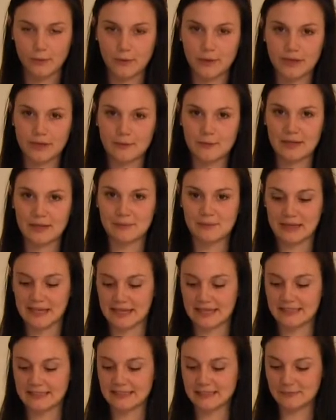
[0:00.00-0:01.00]
oil my
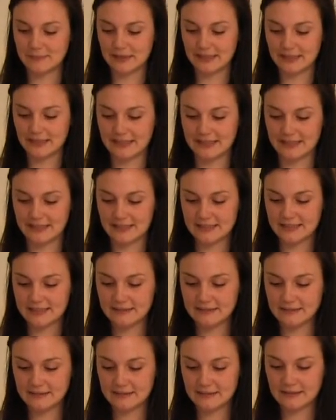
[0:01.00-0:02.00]
pans, because
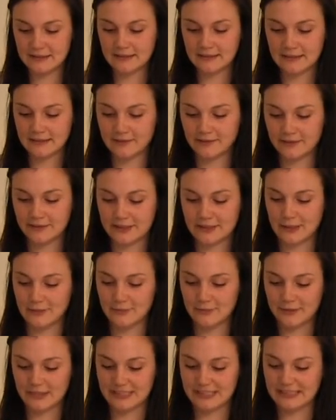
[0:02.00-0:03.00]
for
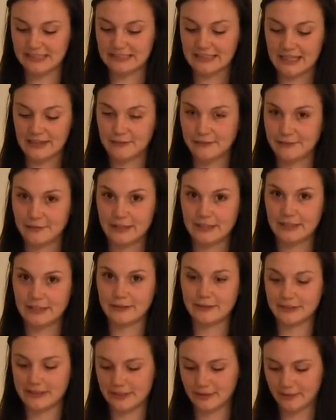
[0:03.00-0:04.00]
some reason that
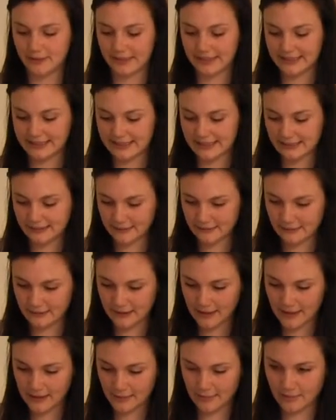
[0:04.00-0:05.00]
really works.
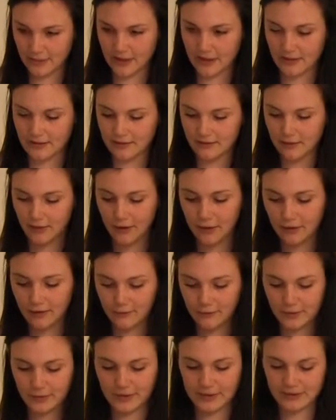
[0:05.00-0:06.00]
But
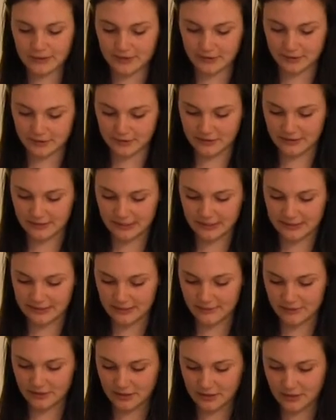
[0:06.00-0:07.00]
olive oil usually
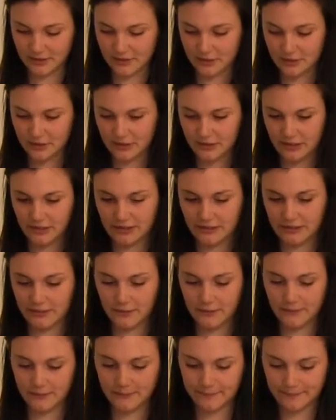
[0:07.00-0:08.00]
seems to do the trick
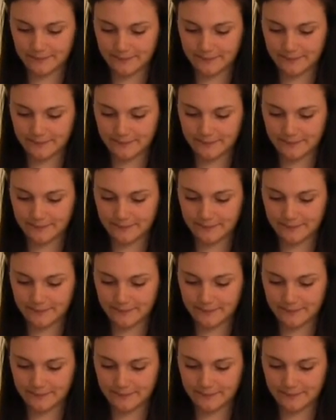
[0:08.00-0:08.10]
too.